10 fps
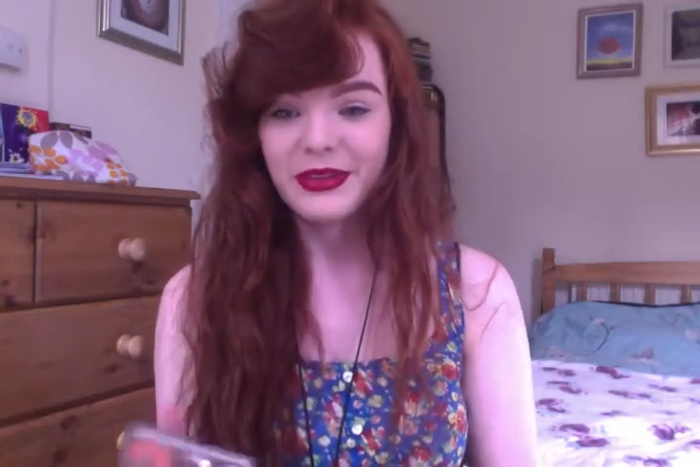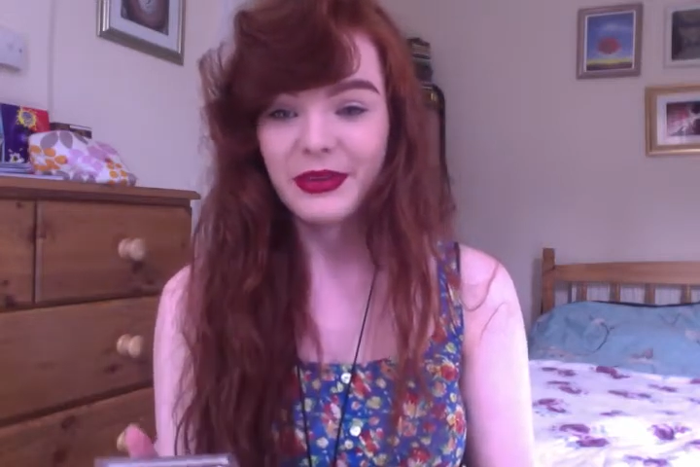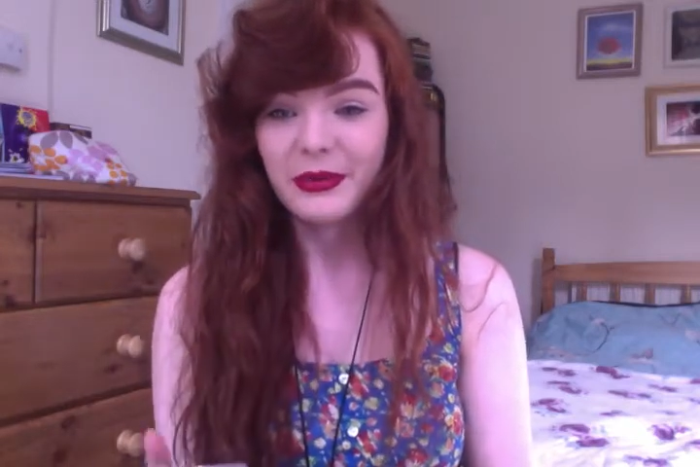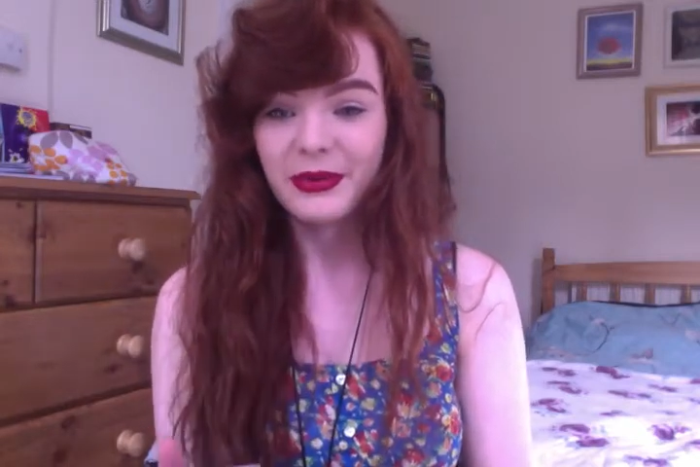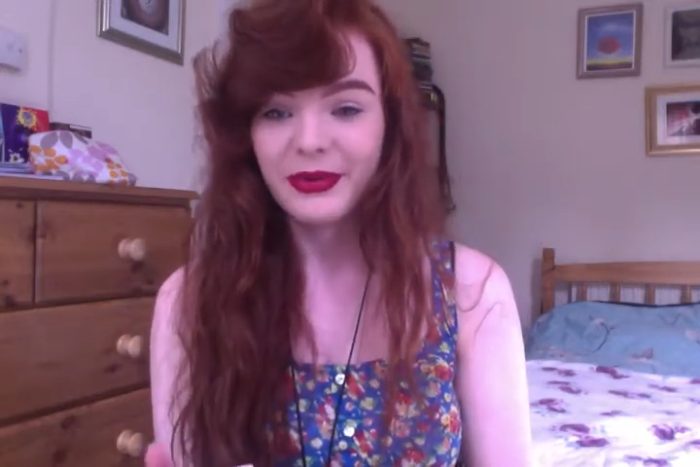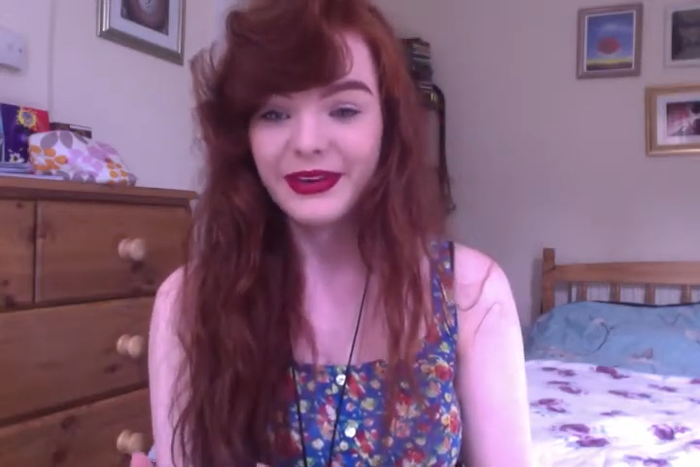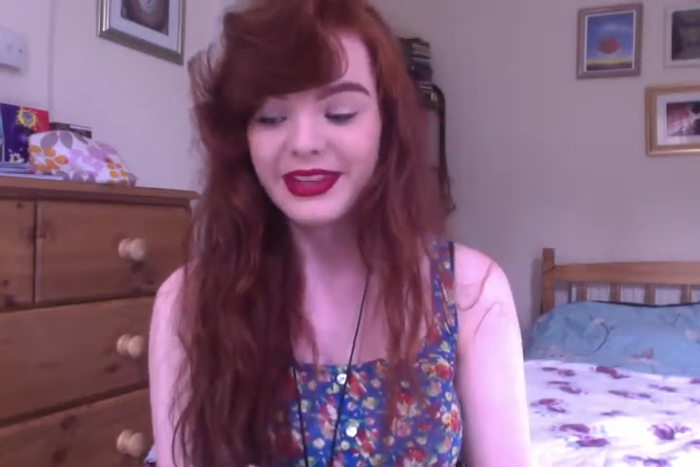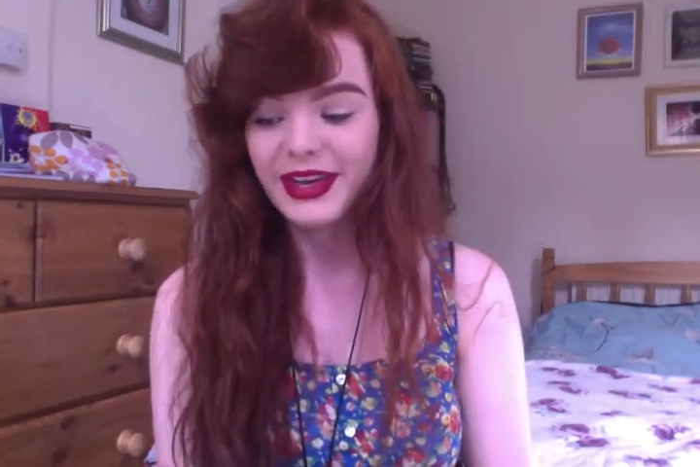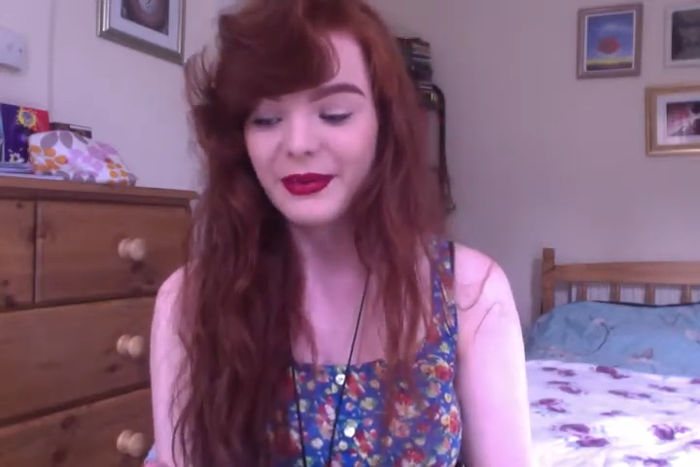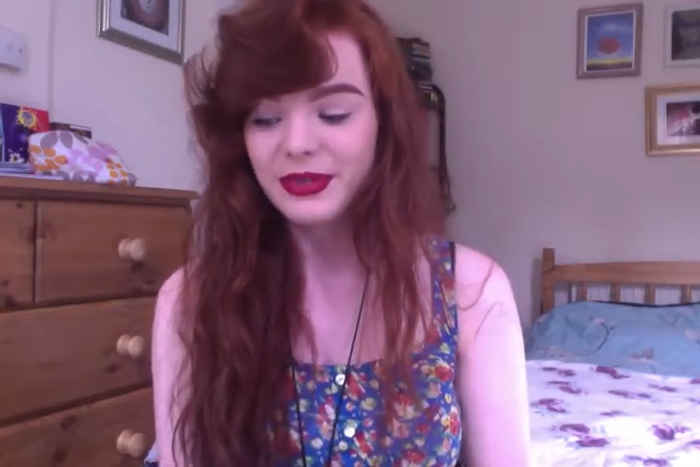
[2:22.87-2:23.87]
that were in
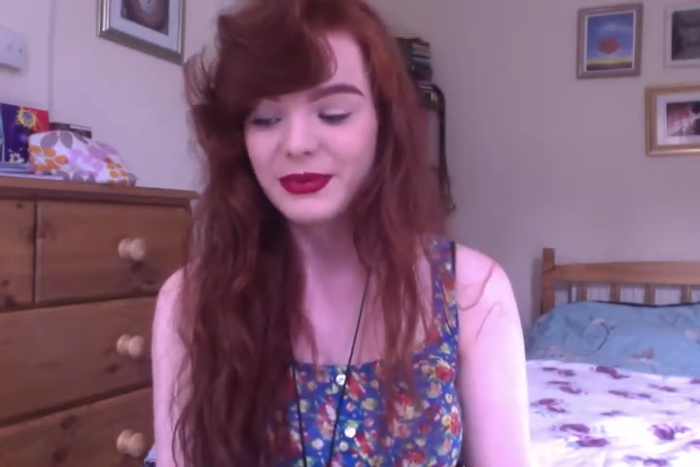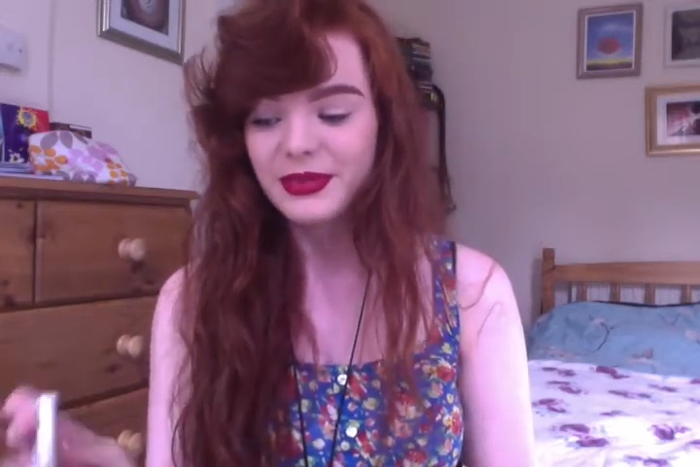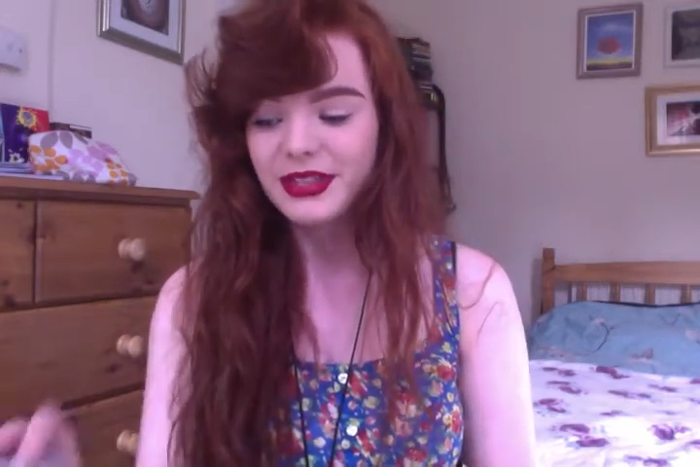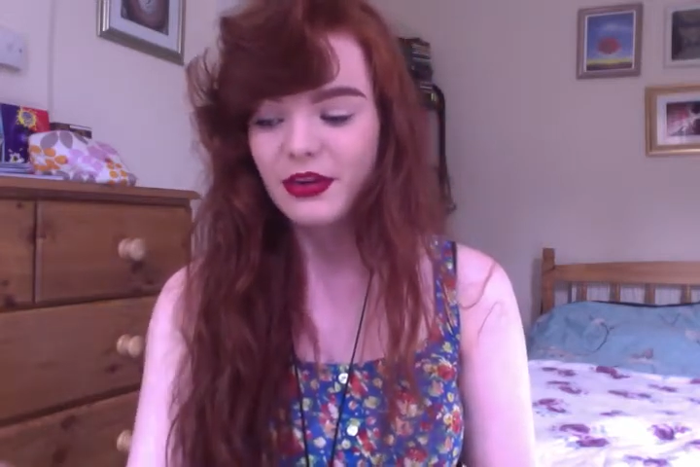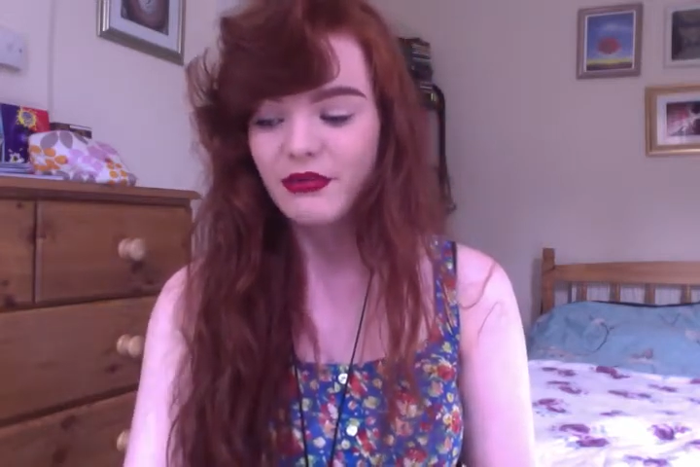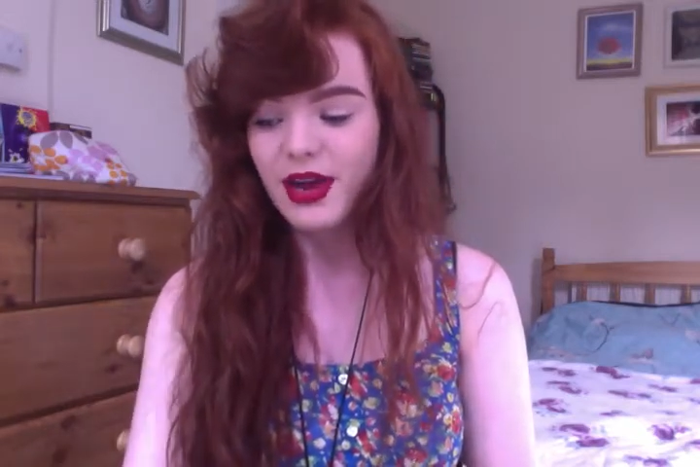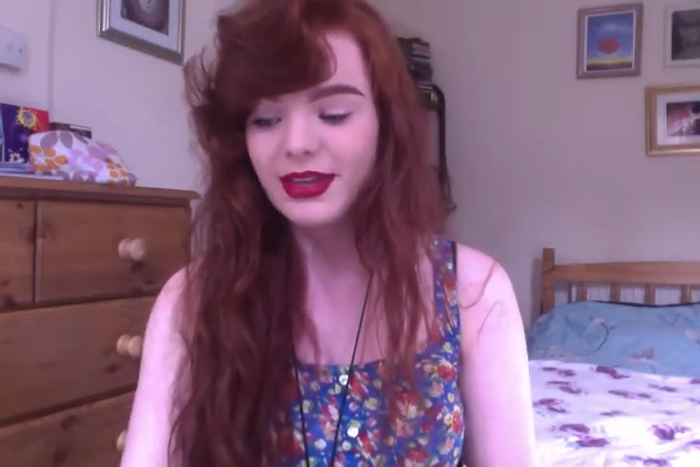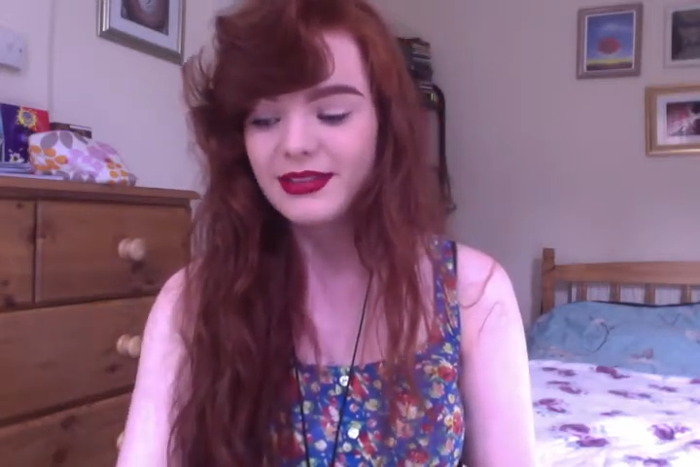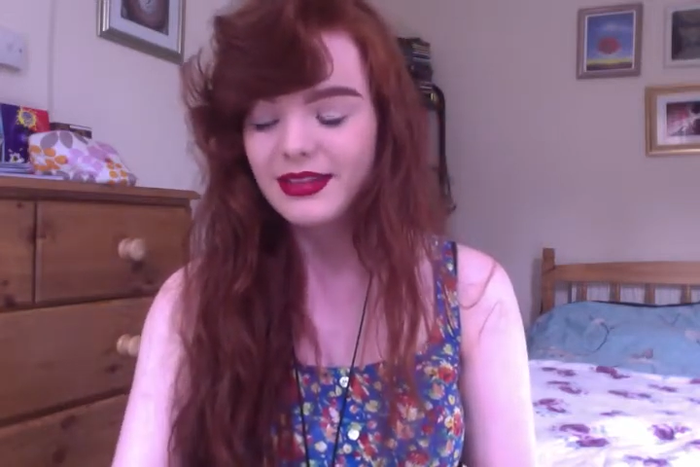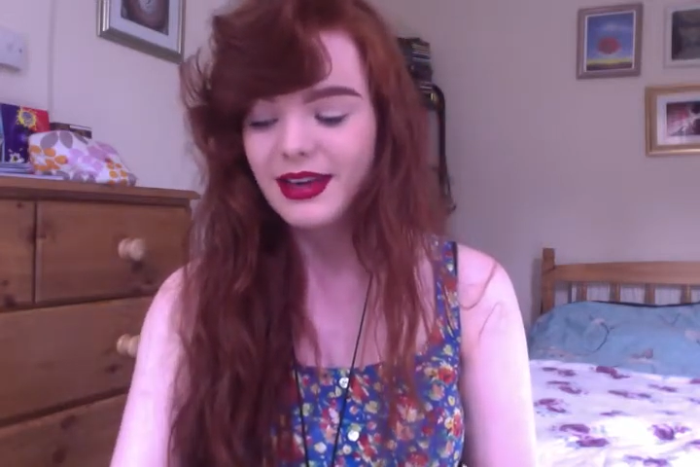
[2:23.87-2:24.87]
there, which was a
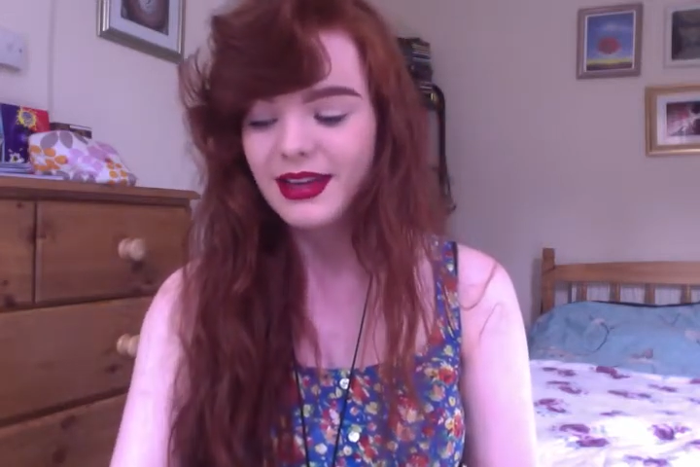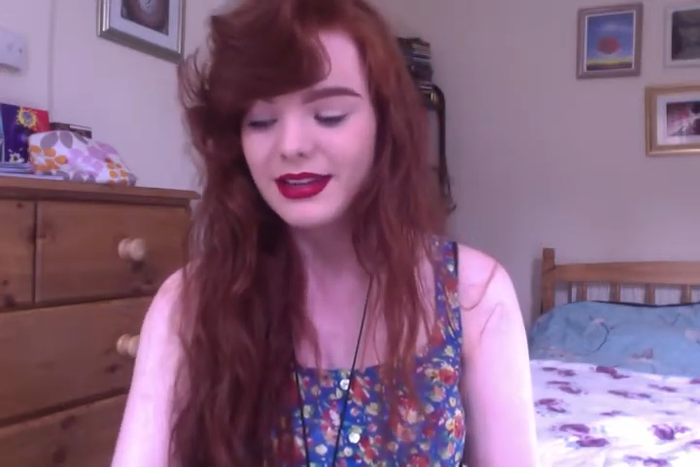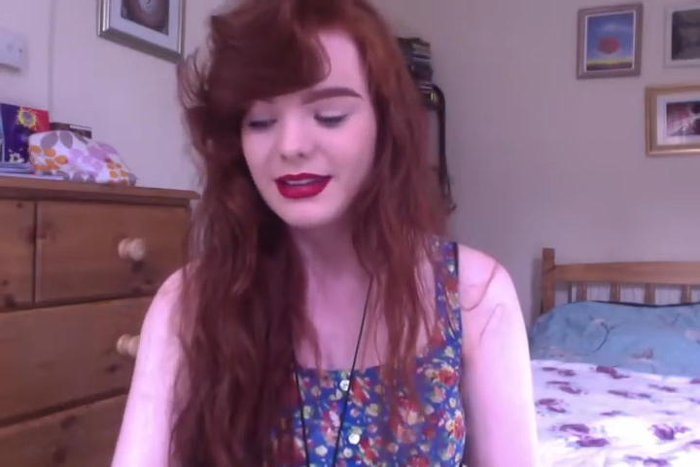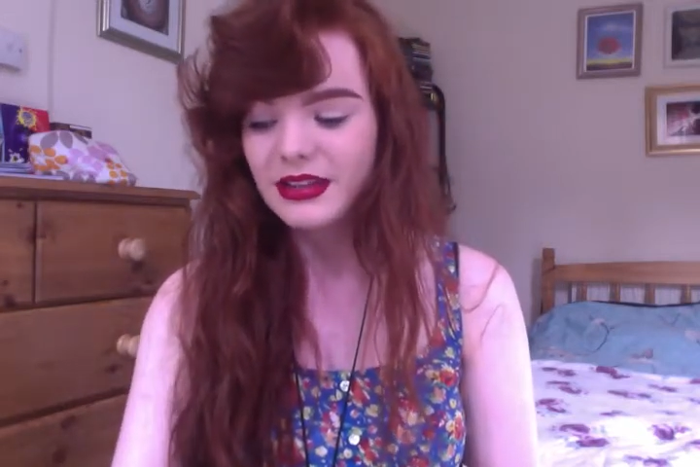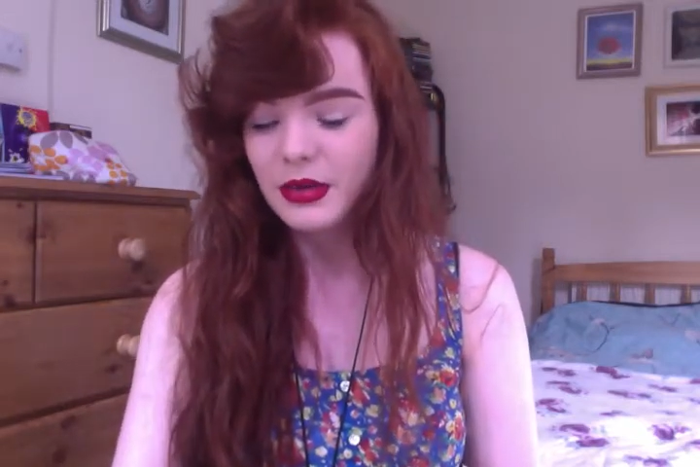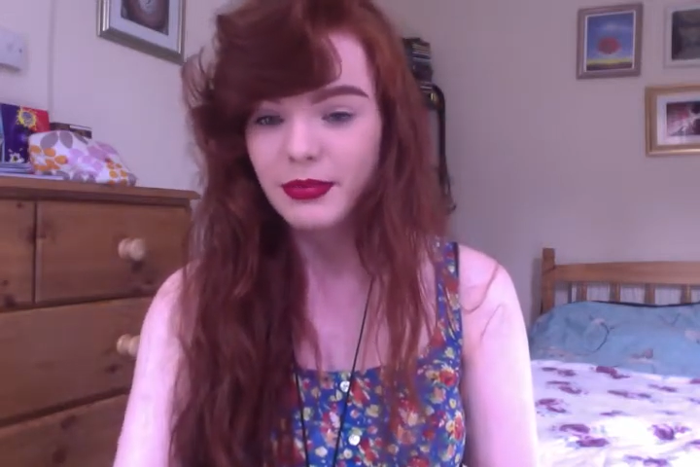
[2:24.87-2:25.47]
red and